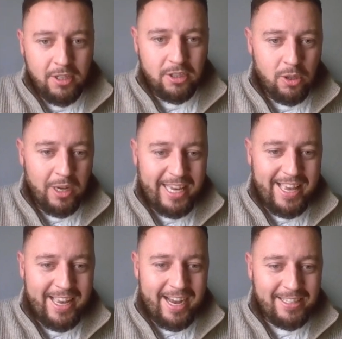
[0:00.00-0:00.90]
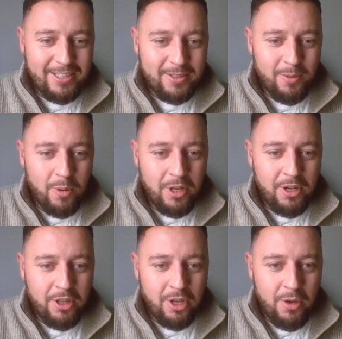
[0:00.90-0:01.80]
So again, guys, what we're
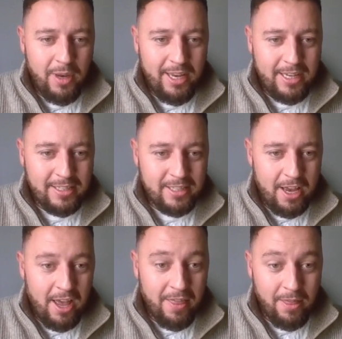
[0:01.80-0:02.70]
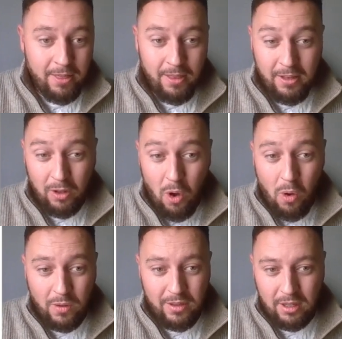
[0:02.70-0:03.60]
going to do is the
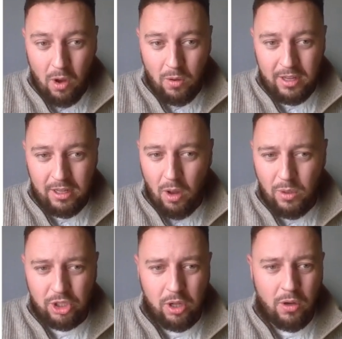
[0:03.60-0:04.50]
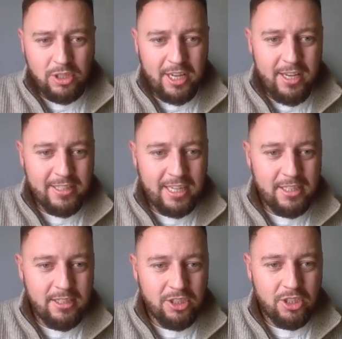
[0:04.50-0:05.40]
lowest close here has
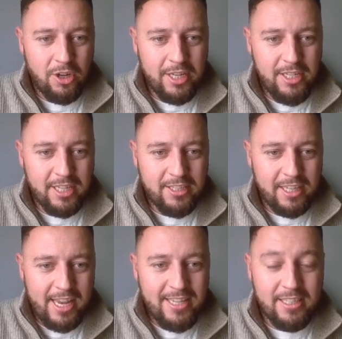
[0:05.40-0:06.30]
actually just gone in yesterday.